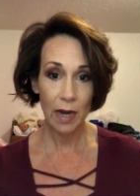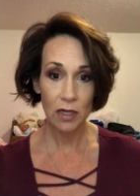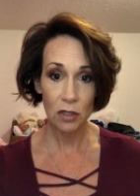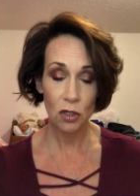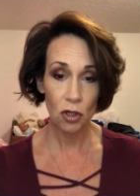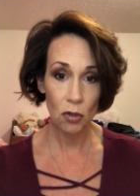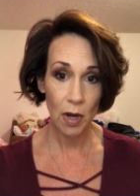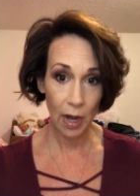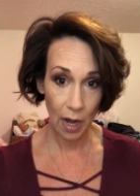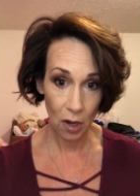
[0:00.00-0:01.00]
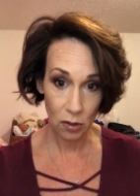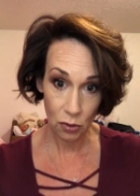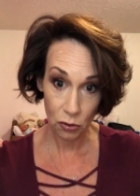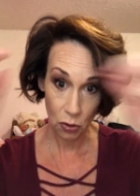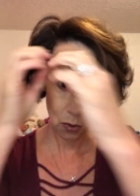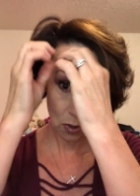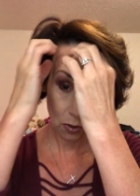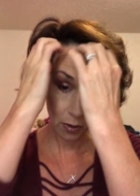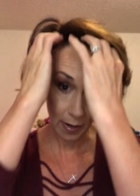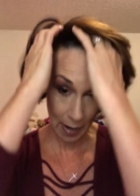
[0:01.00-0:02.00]
asked to do a hair
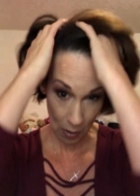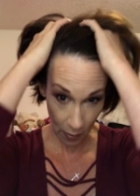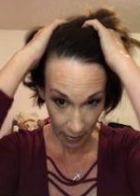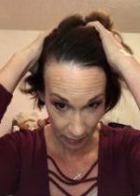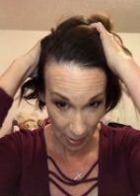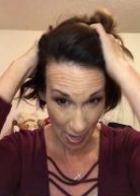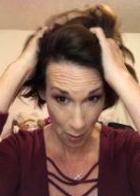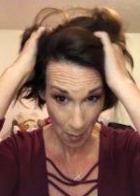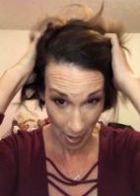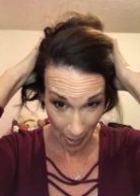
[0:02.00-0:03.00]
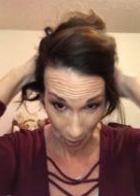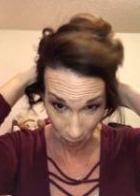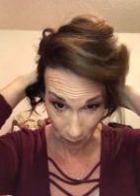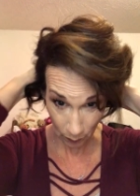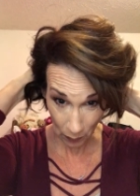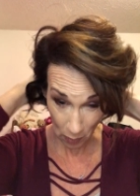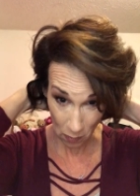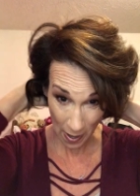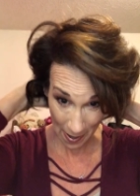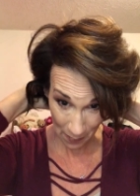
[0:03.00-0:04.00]
tutorial on how I style my hair,
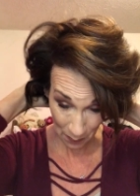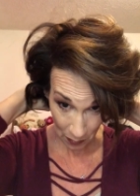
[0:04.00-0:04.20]
okay?